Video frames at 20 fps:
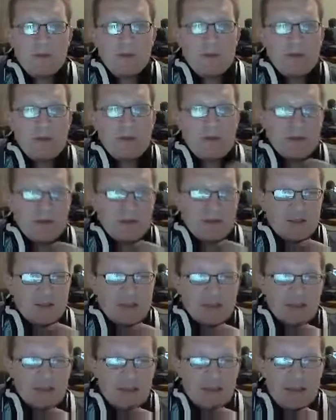the game
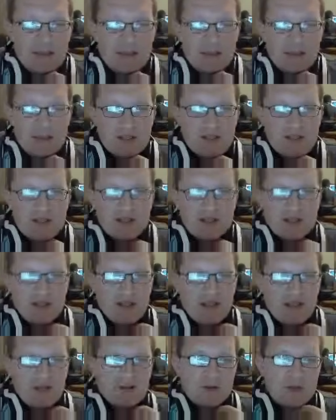has several
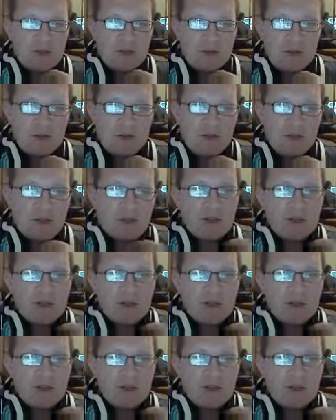layers to it.